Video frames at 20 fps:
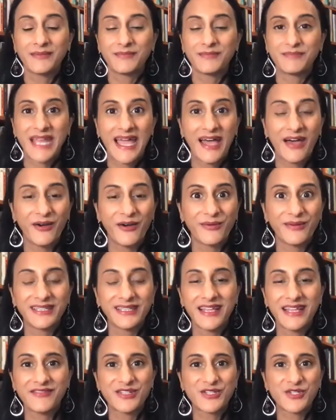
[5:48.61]
now
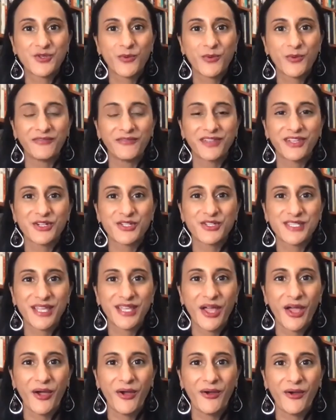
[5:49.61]
11, 12 years
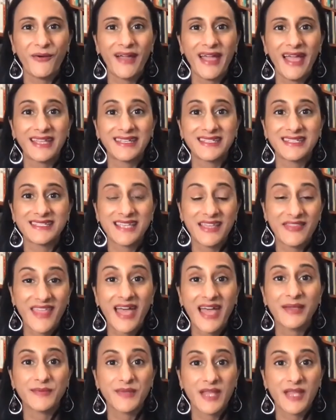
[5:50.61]
ago. And at that